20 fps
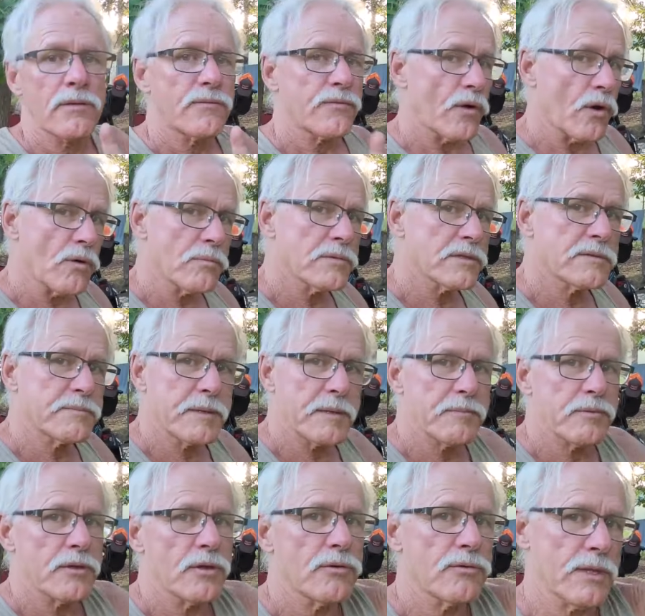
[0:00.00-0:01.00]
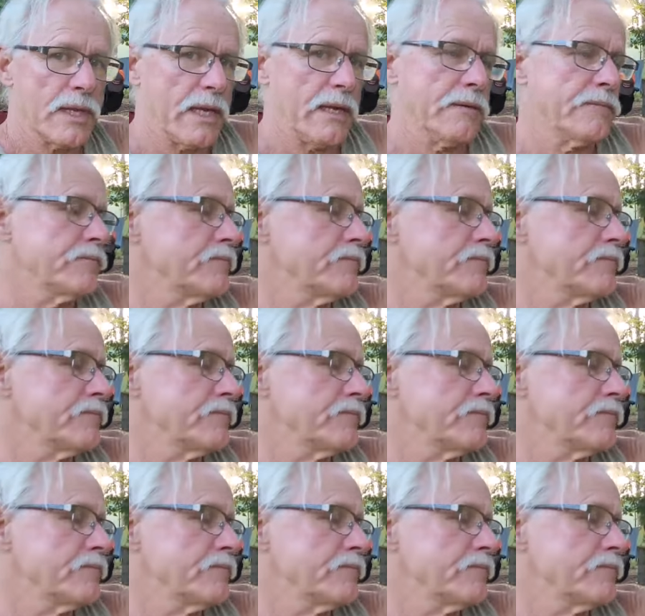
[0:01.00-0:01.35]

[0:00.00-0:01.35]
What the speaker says: For homeless people only.